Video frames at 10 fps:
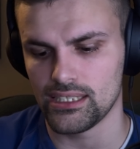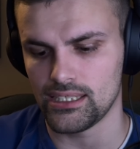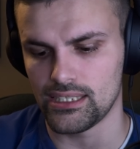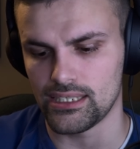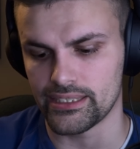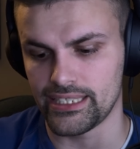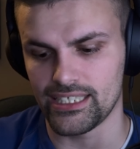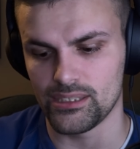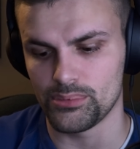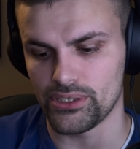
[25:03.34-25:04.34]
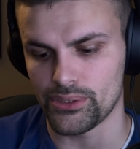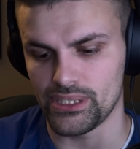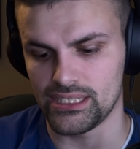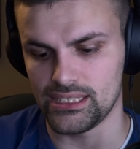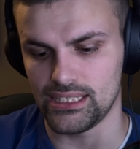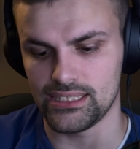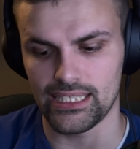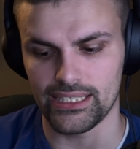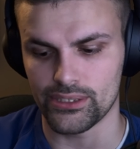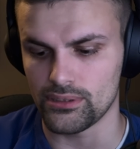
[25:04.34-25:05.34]
Cannonball 3D,
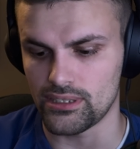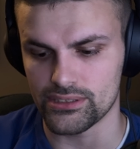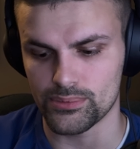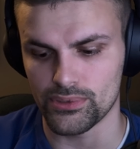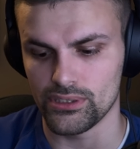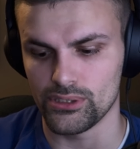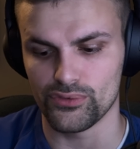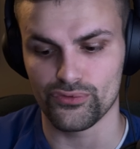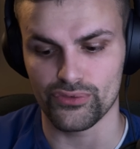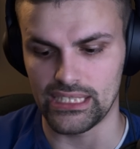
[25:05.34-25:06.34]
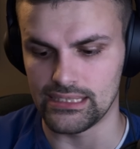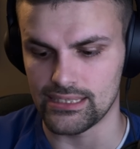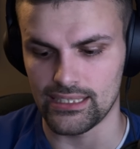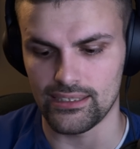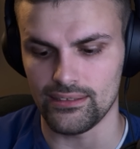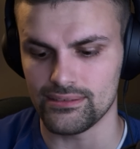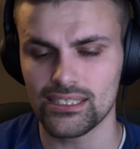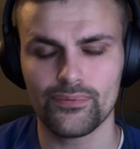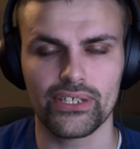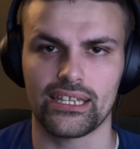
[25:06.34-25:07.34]
Daily Crossword, Free Cell,
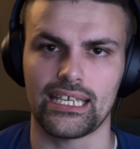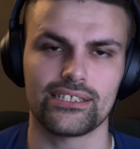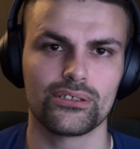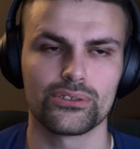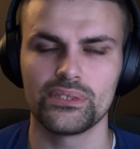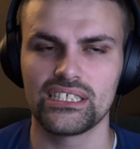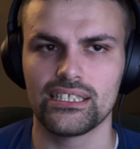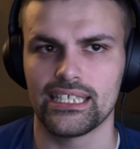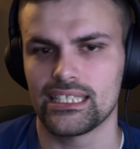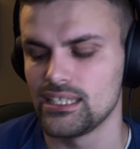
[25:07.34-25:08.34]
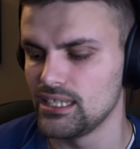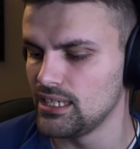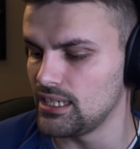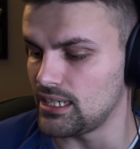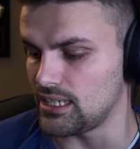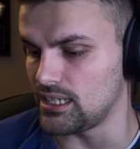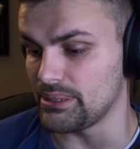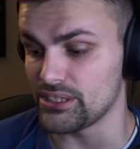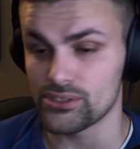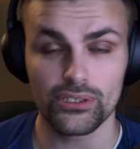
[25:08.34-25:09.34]
stuff like that. So it's really like,
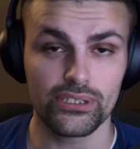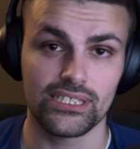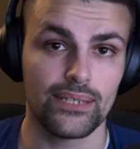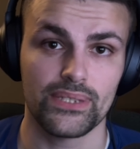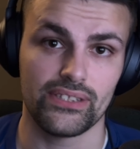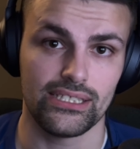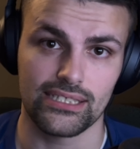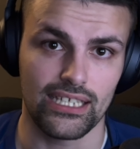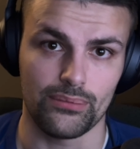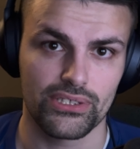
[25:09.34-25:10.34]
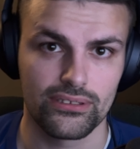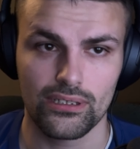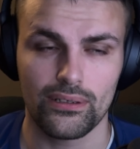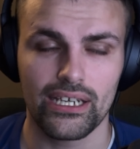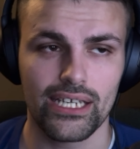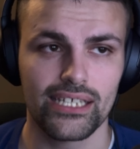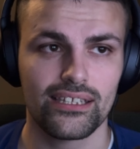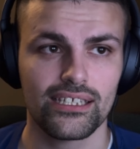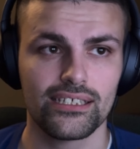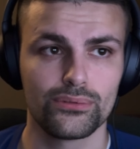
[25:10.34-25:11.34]
and there's 37 of these games. So I
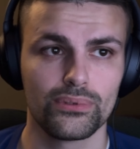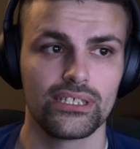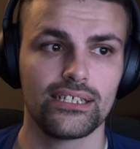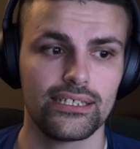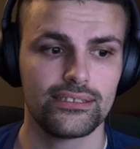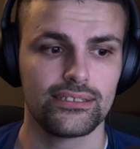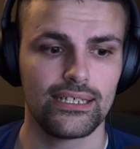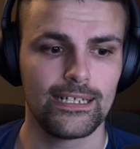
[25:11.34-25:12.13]
think it's really nice.